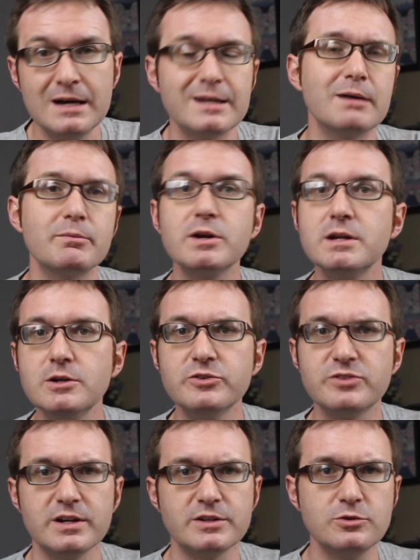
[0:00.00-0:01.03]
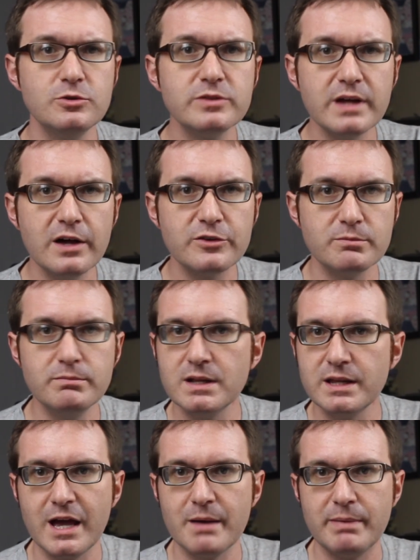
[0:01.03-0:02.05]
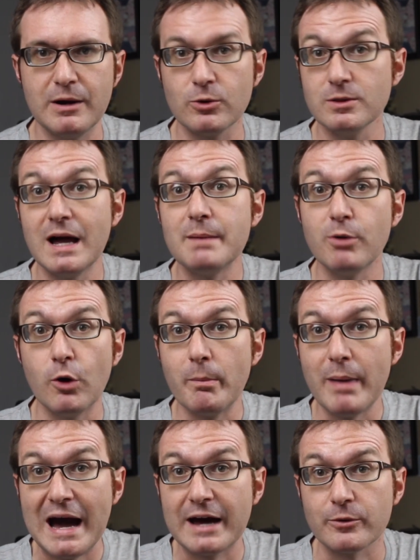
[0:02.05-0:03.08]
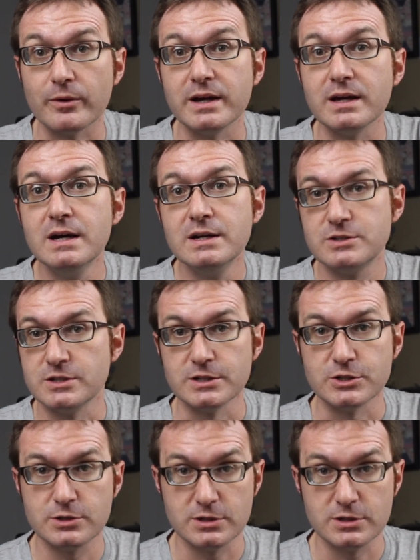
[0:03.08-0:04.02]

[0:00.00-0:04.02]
Now I'm going to use a 2000 milliamp hour LiPo battery to,